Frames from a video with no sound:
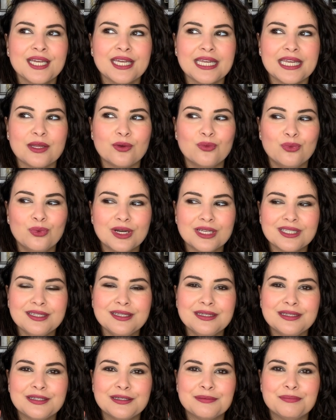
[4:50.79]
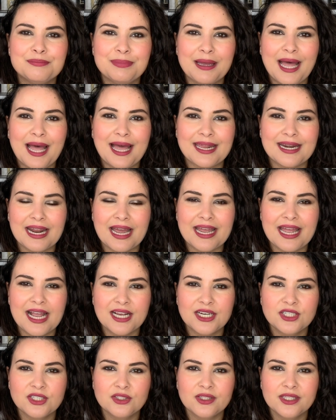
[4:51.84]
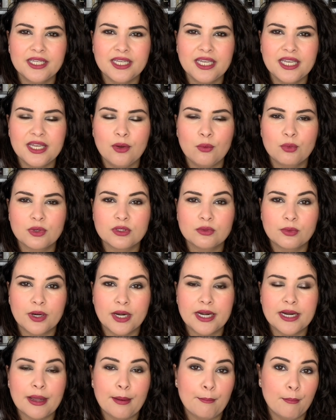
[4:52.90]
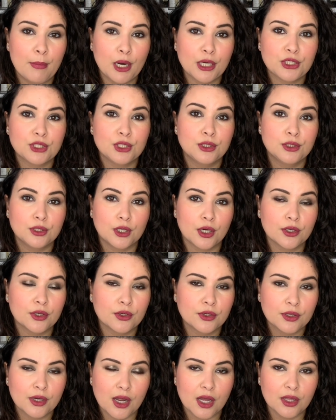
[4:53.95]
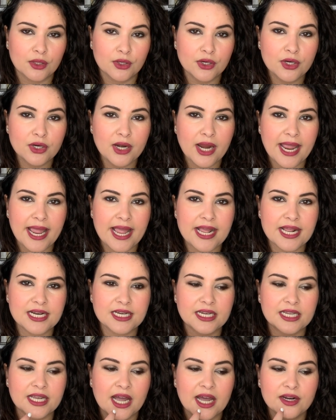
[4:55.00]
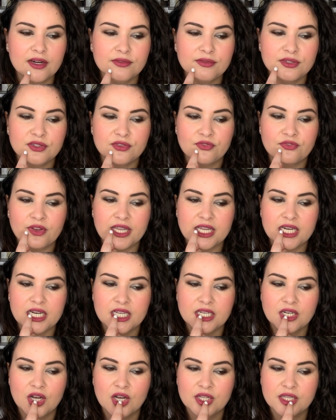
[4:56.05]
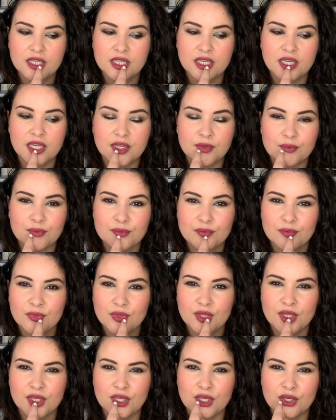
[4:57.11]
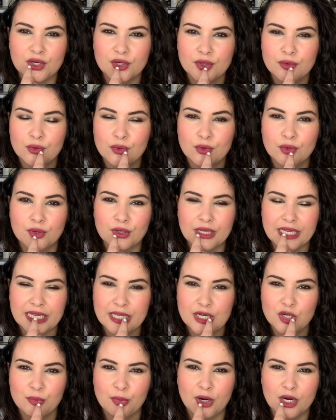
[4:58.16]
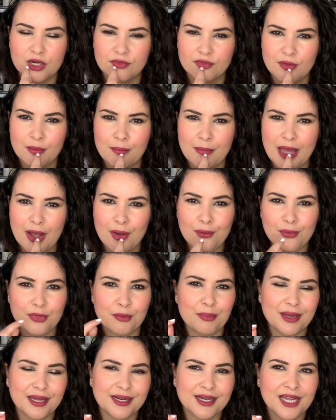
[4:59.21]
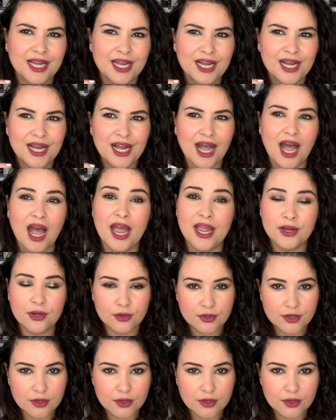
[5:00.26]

it wasn't bad. I actually was wearing a much darker color, and it kind of just faded on the inner corner, like inner part of the mouth, but I could